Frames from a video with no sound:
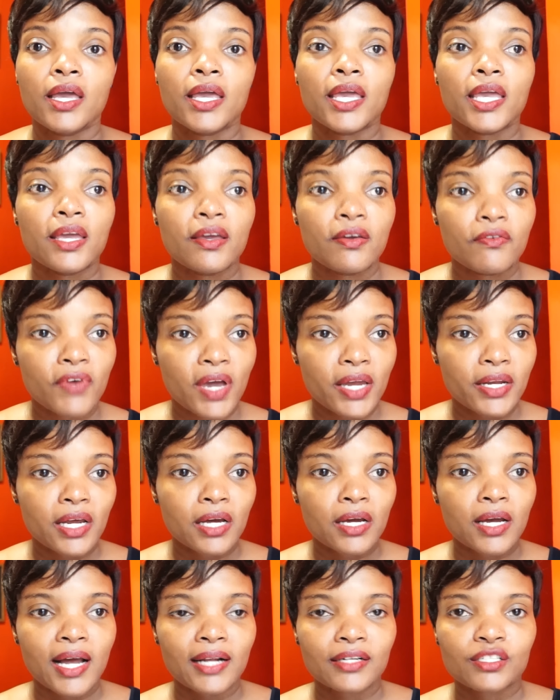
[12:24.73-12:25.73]
Even
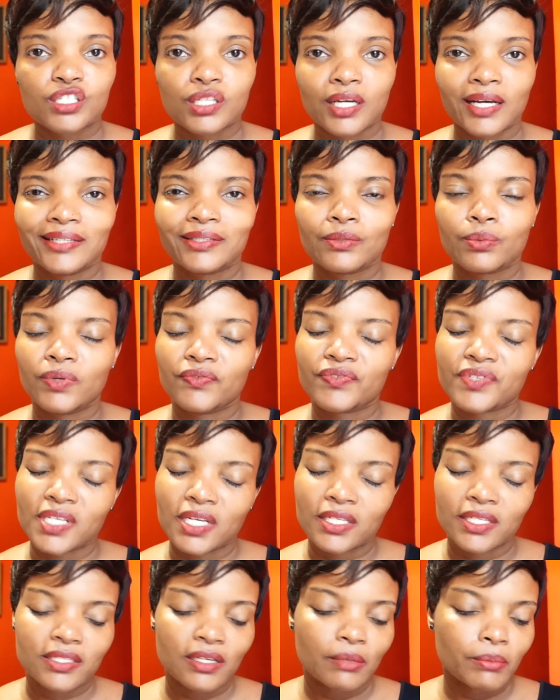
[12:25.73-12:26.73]
a girl child, we've
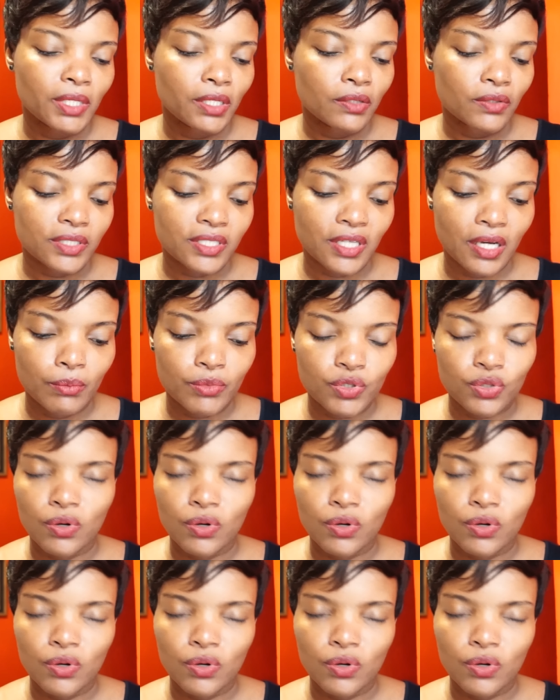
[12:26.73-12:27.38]
said it a million times,